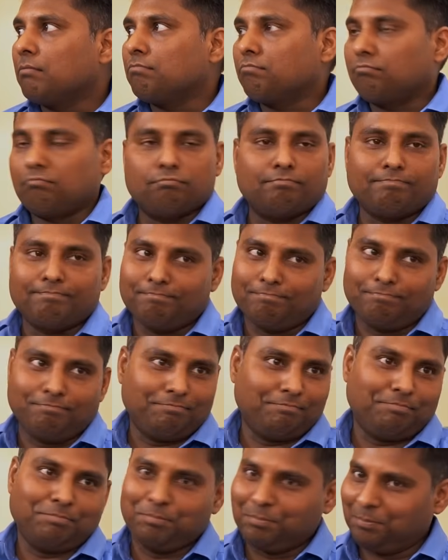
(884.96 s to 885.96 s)
I would
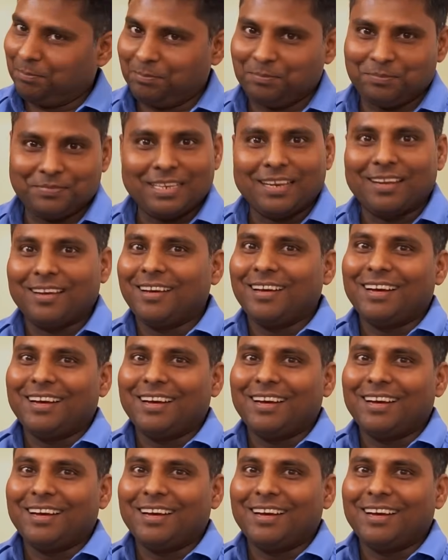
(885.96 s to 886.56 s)
like to know. Huh?